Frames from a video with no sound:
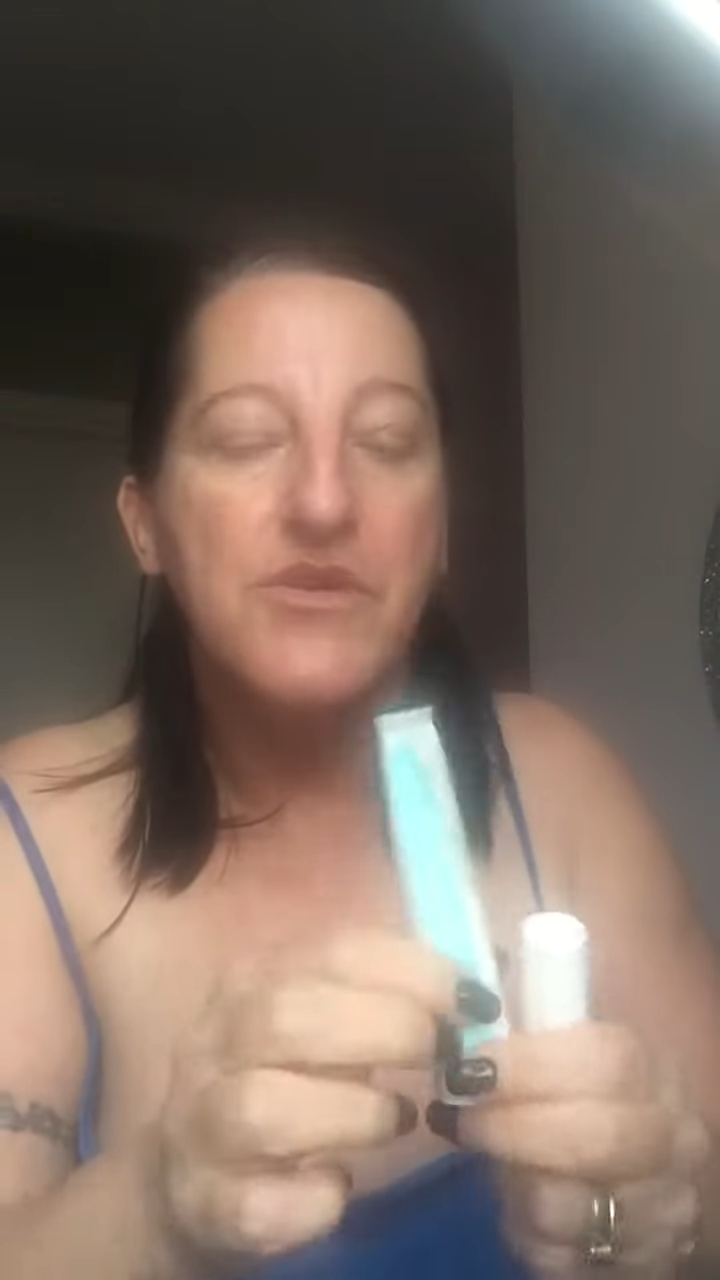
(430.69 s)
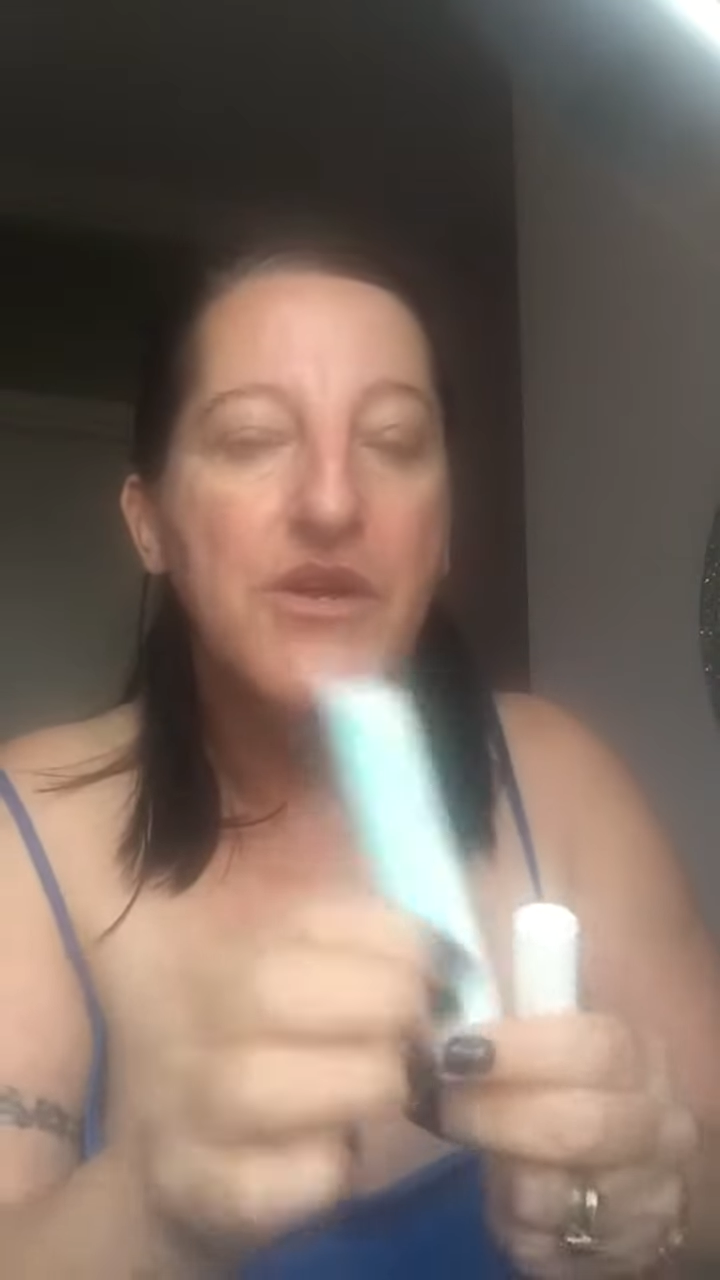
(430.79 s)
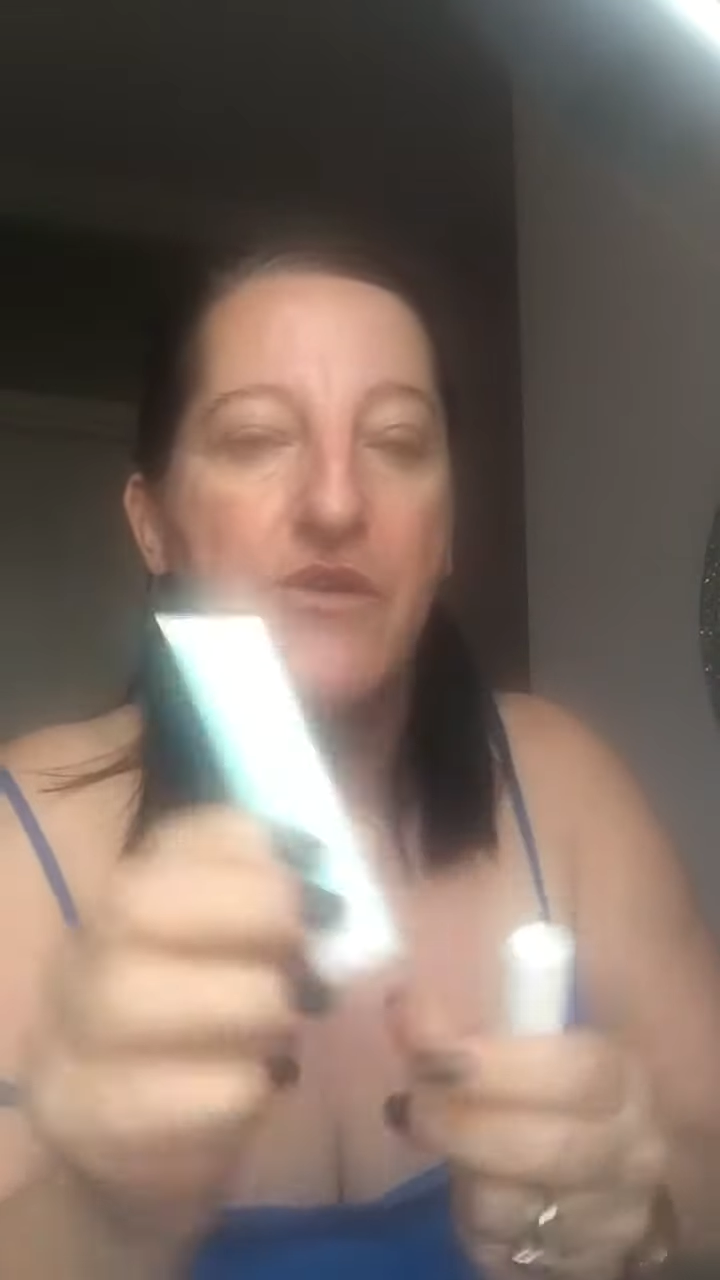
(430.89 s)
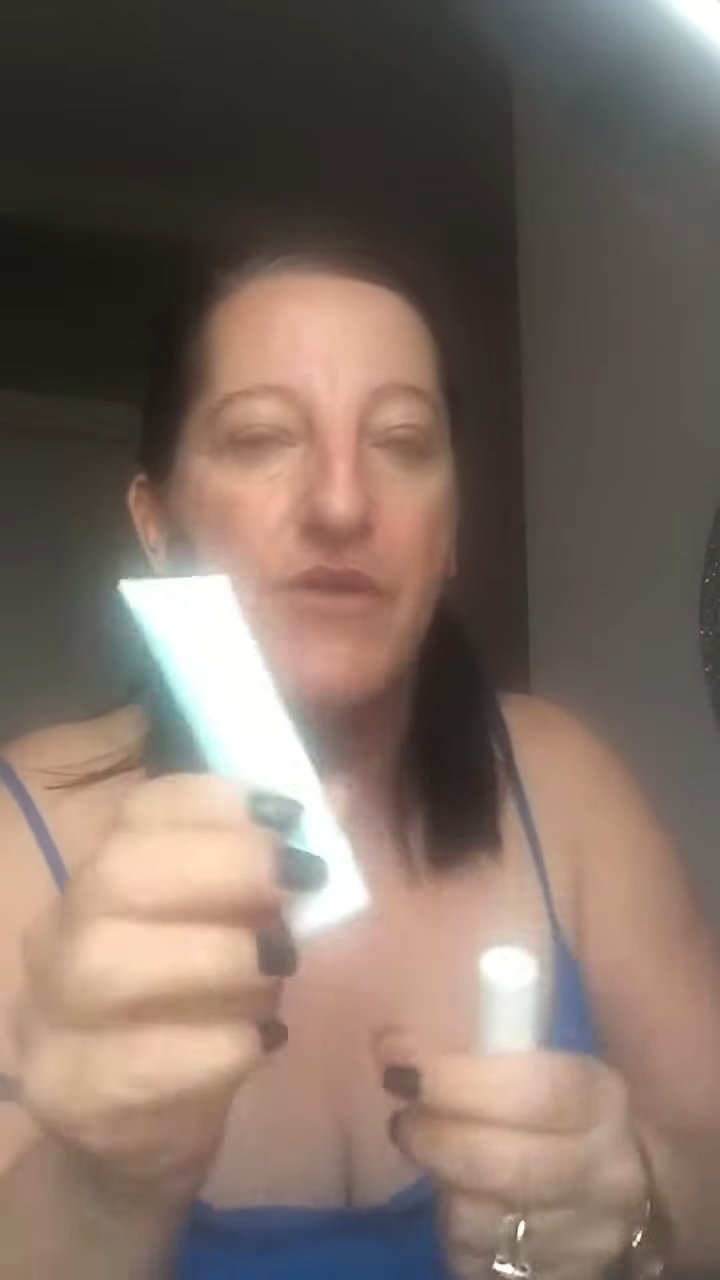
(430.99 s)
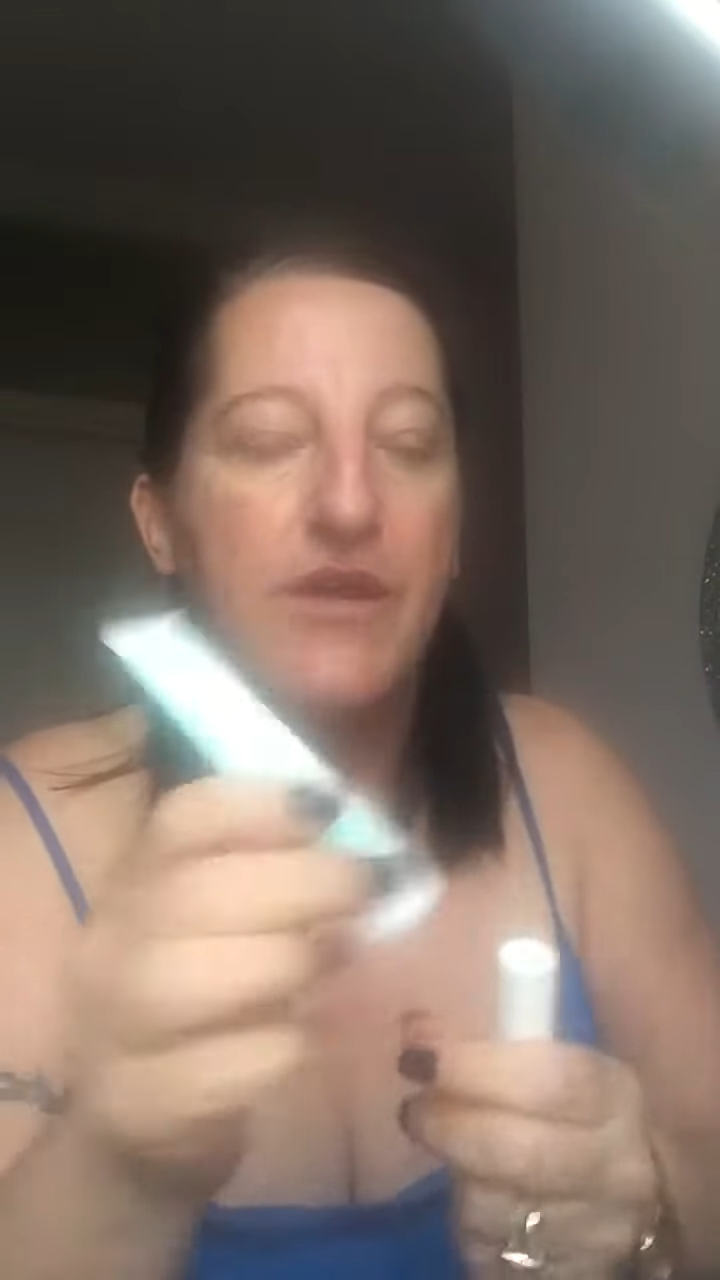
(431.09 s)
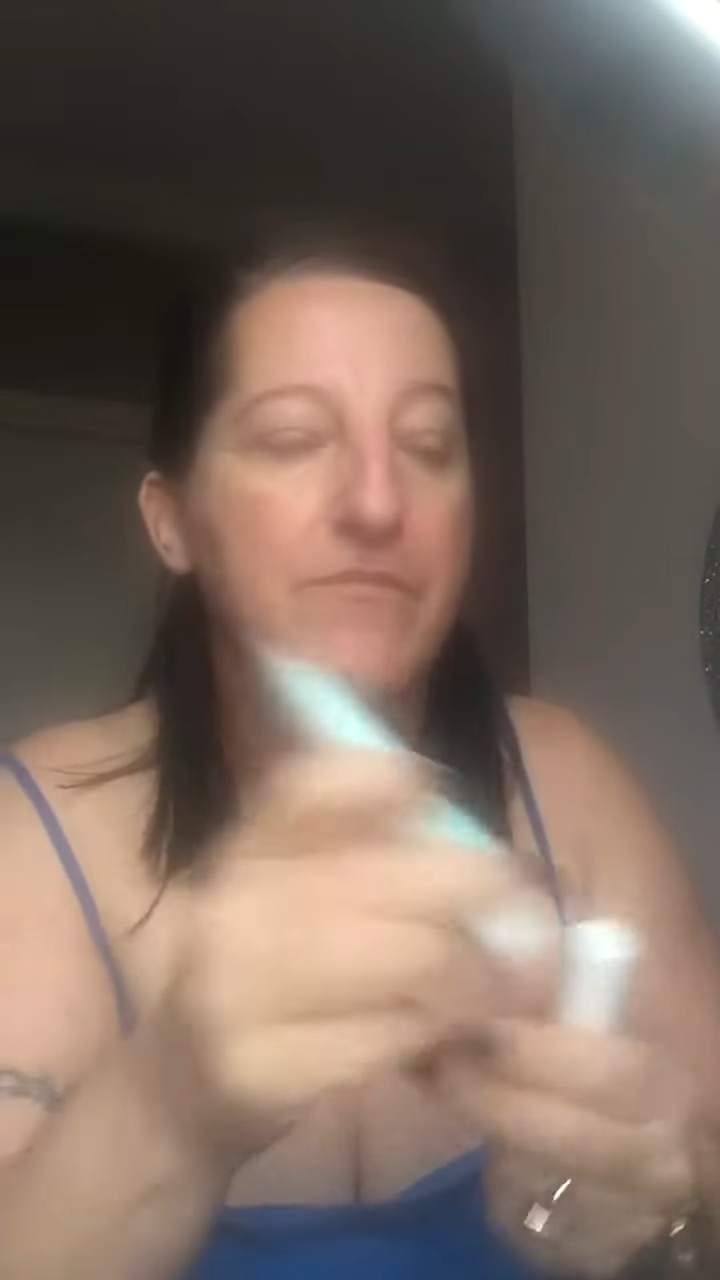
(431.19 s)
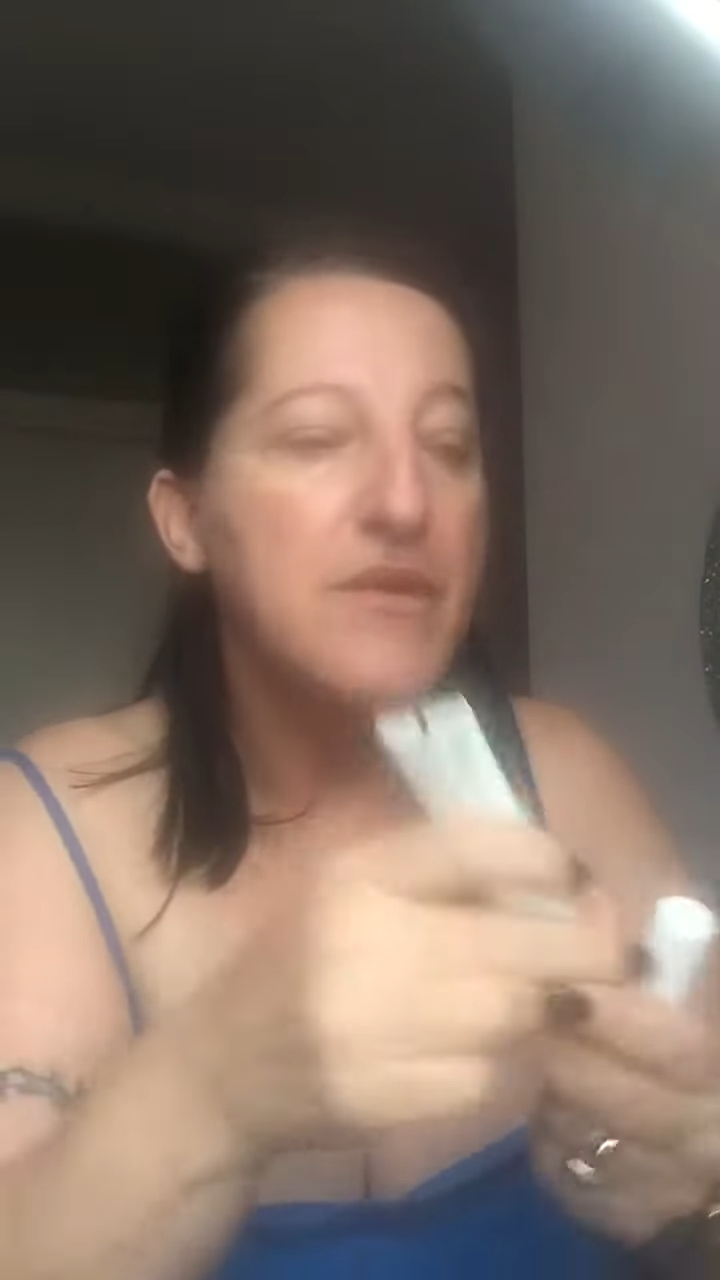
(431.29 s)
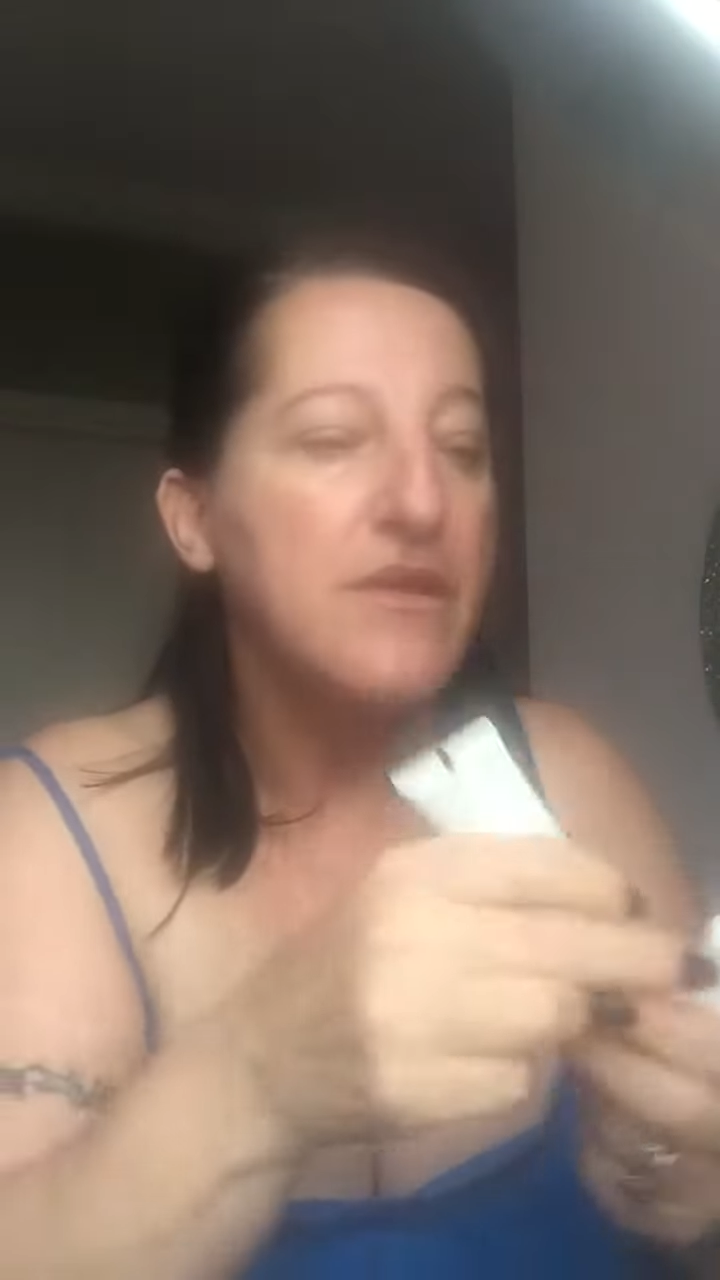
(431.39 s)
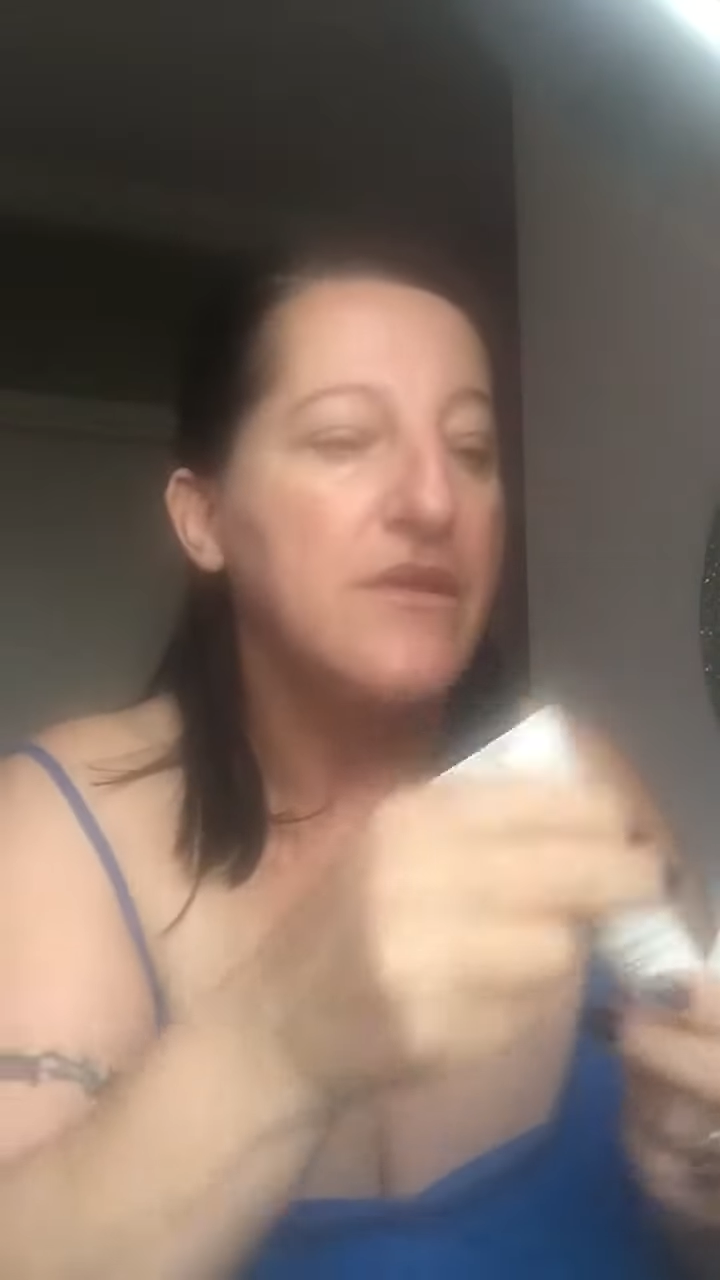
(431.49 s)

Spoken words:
night cream